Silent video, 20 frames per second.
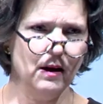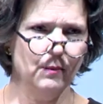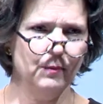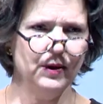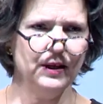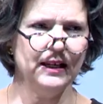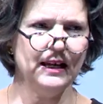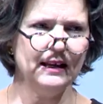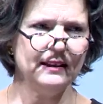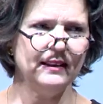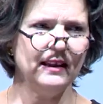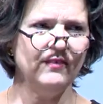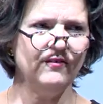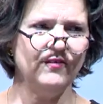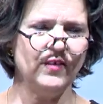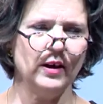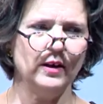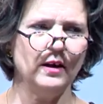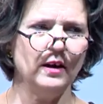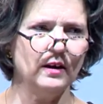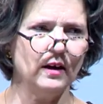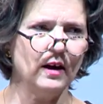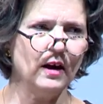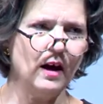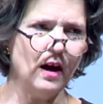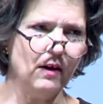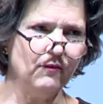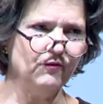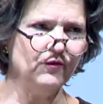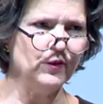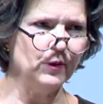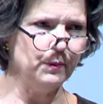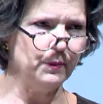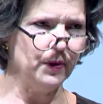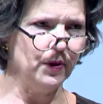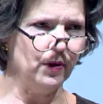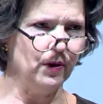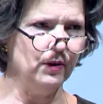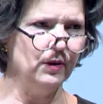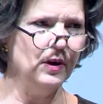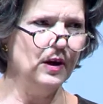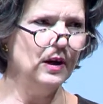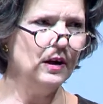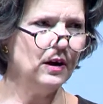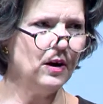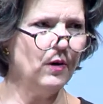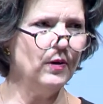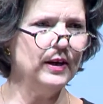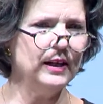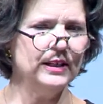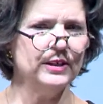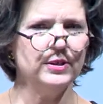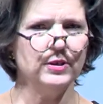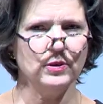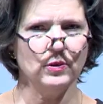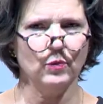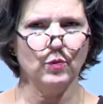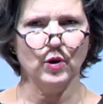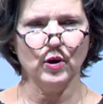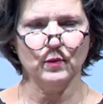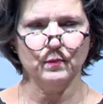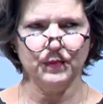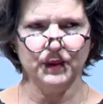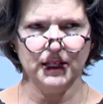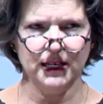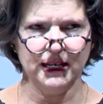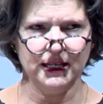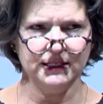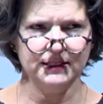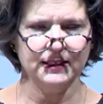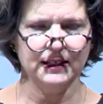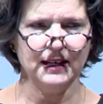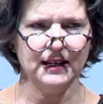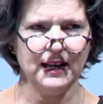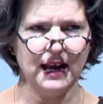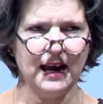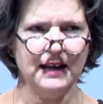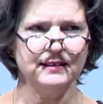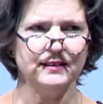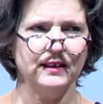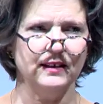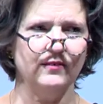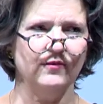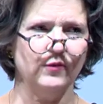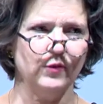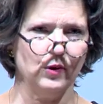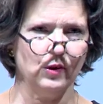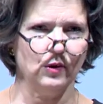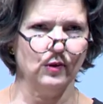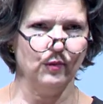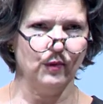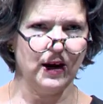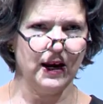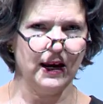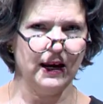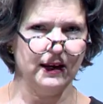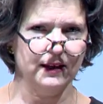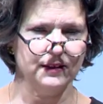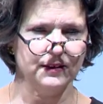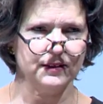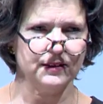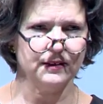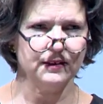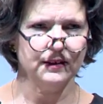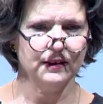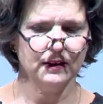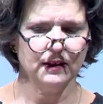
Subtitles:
but yet they felt uncomfortable going into the workplace and asking for a raise